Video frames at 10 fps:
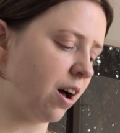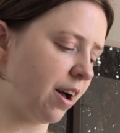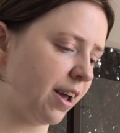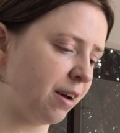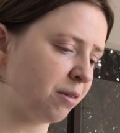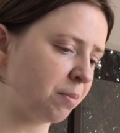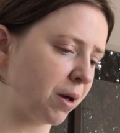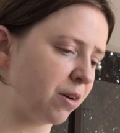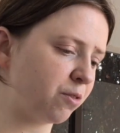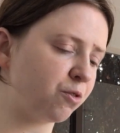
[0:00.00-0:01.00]
I have
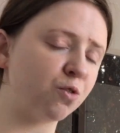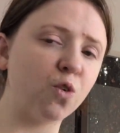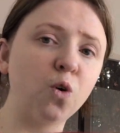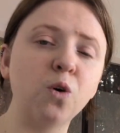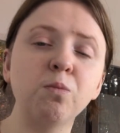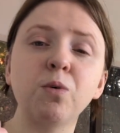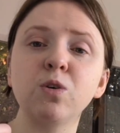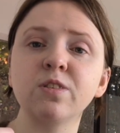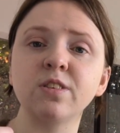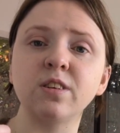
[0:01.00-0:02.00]
about 4
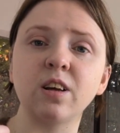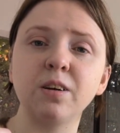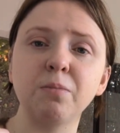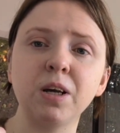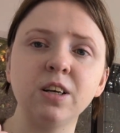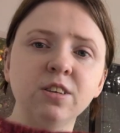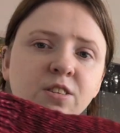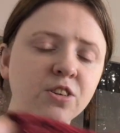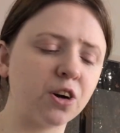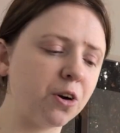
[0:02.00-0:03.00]
more
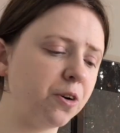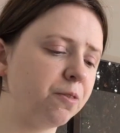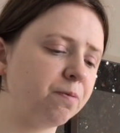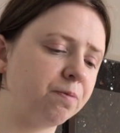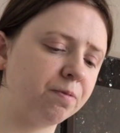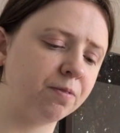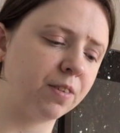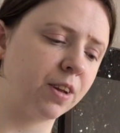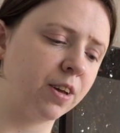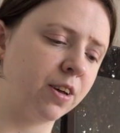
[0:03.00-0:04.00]
centimeters to go.
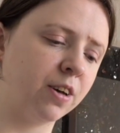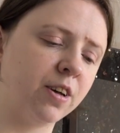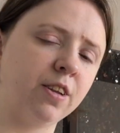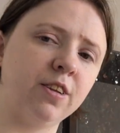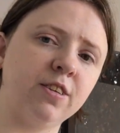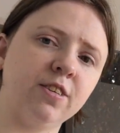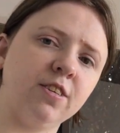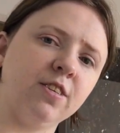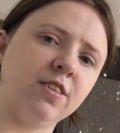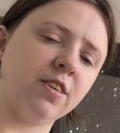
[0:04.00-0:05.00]
This
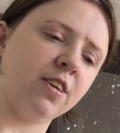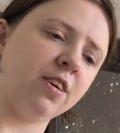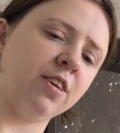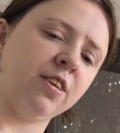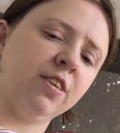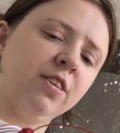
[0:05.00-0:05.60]
is how